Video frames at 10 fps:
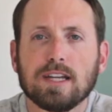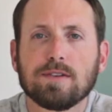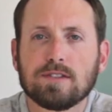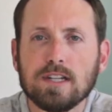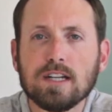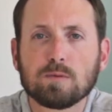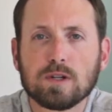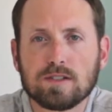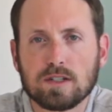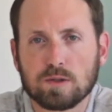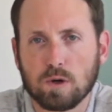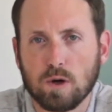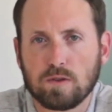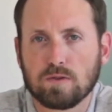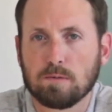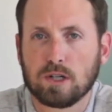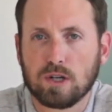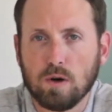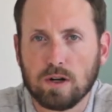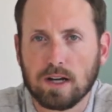they have seen recent growth from
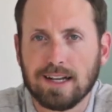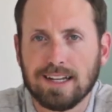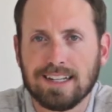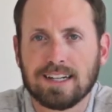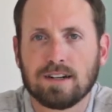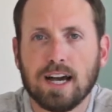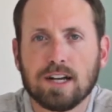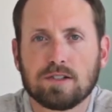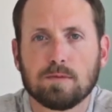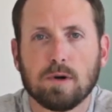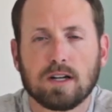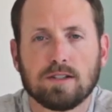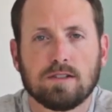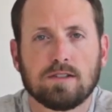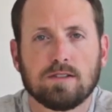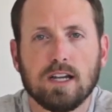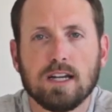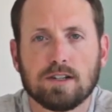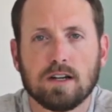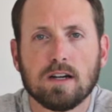Agoda in international markets such as
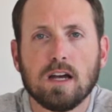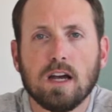Asia,